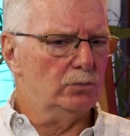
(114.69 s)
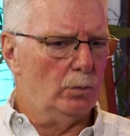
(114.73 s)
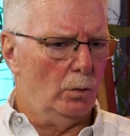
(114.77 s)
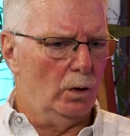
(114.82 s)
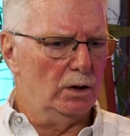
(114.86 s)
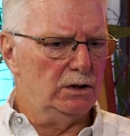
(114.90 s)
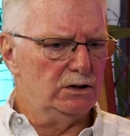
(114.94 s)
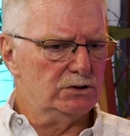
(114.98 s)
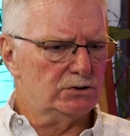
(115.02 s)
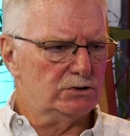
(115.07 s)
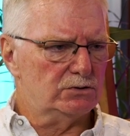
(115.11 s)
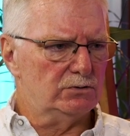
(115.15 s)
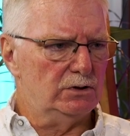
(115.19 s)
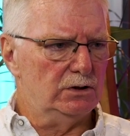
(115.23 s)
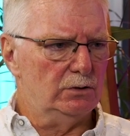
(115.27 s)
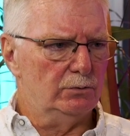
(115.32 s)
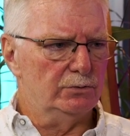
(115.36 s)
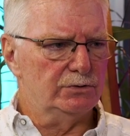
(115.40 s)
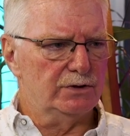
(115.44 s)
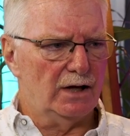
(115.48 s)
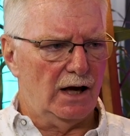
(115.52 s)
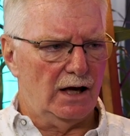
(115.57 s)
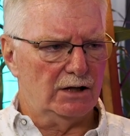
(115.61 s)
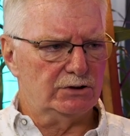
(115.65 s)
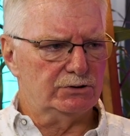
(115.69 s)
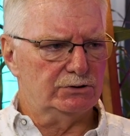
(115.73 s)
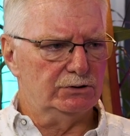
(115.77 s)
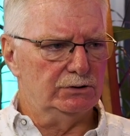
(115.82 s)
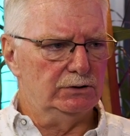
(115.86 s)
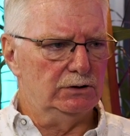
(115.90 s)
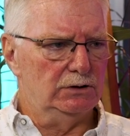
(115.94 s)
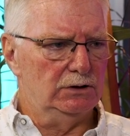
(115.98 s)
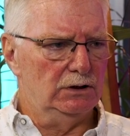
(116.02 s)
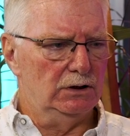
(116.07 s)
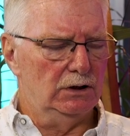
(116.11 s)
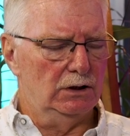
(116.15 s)
20th Street was
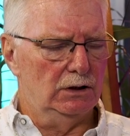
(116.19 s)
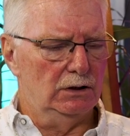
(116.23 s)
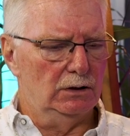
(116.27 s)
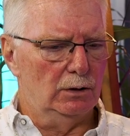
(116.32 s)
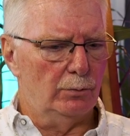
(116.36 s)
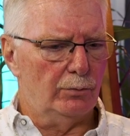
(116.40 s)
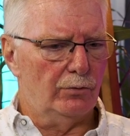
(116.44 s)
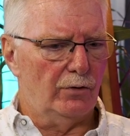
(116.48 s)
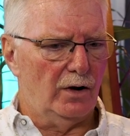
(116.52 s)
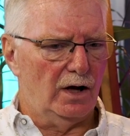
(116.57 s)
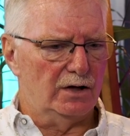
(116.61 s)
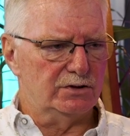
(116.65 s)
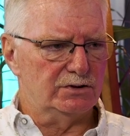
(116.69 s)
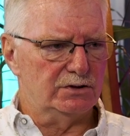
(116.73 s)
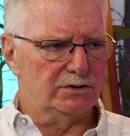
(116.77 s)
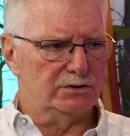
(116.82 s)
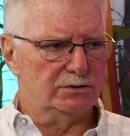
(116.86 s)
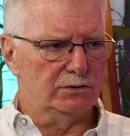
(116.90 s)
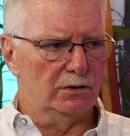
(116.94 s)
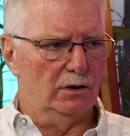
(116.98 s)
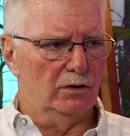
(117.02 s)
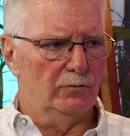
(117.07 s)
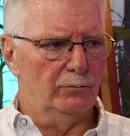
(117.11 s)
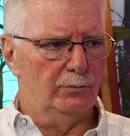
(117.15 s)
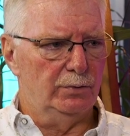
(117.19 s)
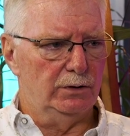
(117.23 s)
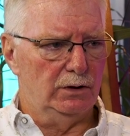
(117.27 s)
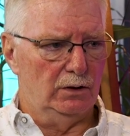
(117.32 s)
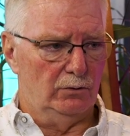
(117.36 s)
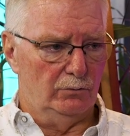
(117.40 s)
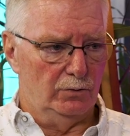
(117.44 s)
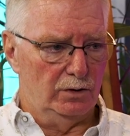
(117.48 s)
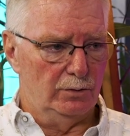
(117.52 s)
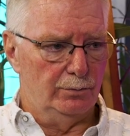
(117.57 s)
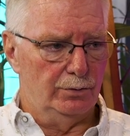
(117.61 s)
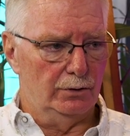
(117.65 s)
actually in the process of
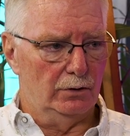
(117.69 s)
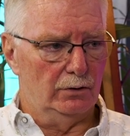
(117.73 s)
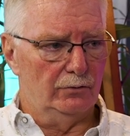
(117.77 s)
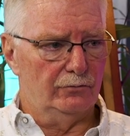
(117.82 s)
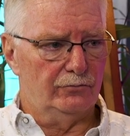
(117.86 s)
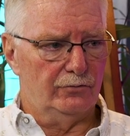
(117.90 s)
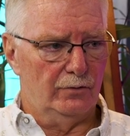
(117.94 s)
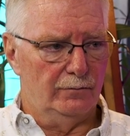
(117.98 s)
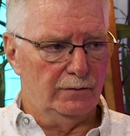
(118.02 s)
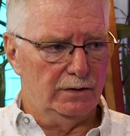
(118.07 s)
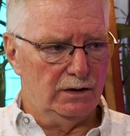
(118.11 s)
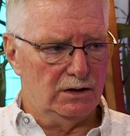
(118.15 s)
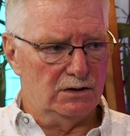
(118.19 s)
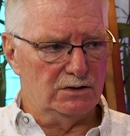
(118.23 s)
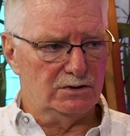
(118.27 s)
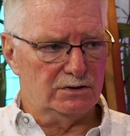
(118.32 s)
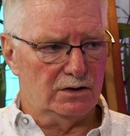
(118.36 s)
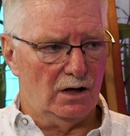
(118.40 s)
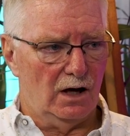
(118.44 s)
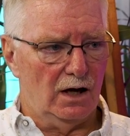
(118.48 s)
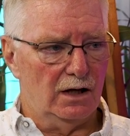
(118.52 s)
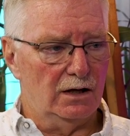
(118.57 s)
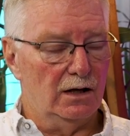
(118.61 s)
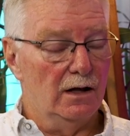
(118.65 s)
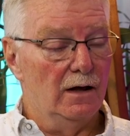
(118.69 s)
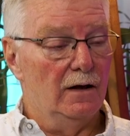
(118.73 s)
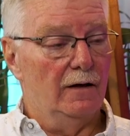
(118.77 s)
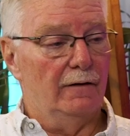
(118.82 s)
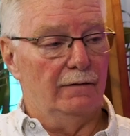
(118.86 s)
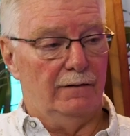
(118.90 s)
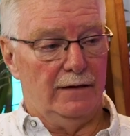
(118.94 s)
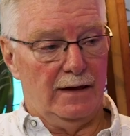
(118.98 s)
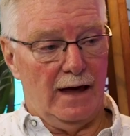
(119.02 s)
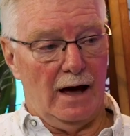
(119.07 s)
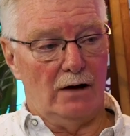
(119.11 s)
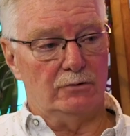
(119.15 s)
being rebuilt from the inside.
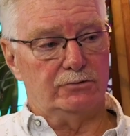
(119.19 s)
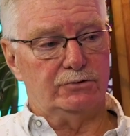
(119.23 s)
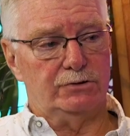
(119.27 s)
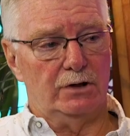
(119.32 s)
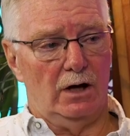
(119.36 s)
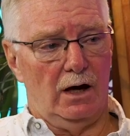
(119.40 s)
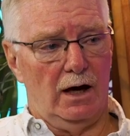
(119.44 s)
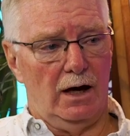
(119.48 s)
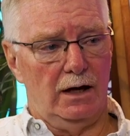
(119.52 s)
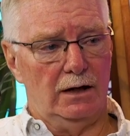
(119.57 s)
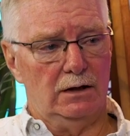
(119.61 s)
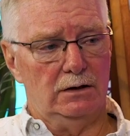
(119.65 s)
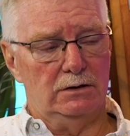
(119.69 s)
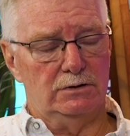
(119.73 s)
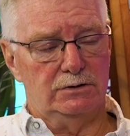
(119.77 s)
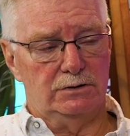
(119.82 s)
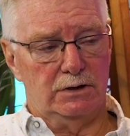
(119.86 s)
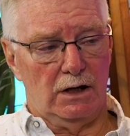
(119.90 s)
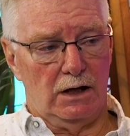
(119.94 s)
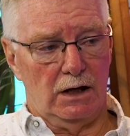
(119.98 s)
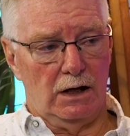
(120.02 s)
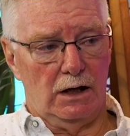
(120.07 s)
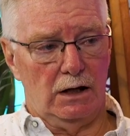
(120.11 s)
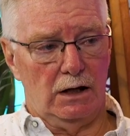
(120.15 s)
The outside is